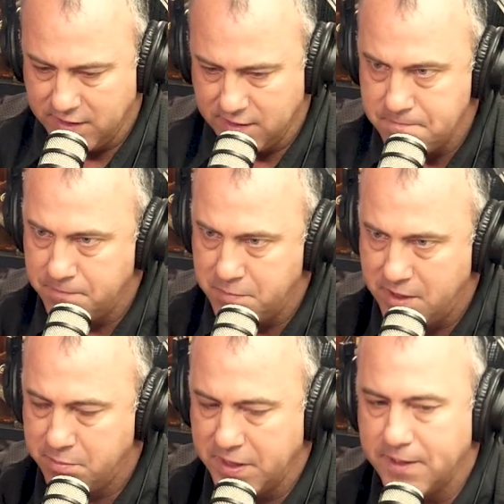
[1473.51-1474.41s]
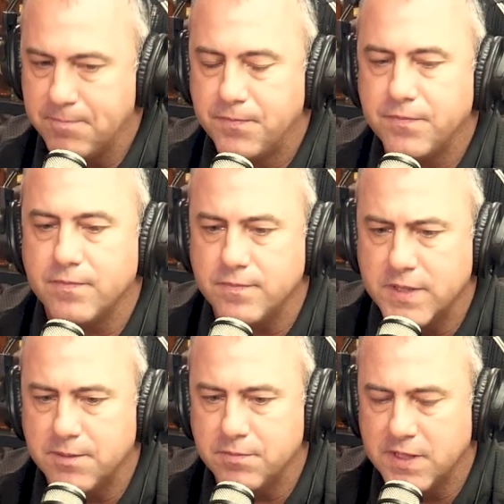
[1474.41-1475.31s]
air pump. Yeah.
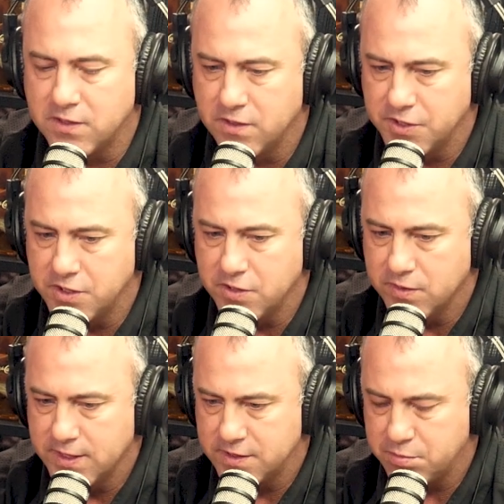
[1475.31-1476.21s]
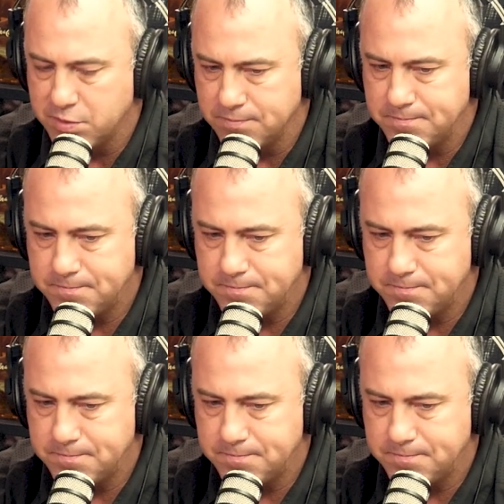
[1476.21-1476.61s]
That's on the to-do list. But